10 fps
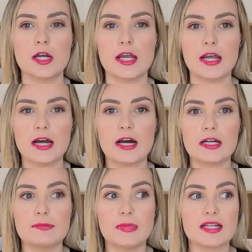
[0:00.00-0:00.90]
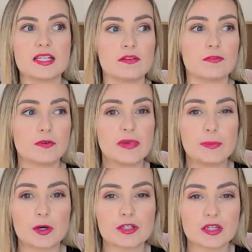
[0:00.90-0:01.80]
and makes it, for me
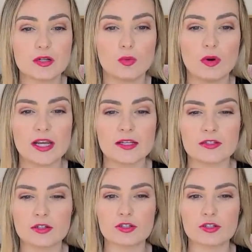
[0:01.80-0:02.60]
personally, way easier.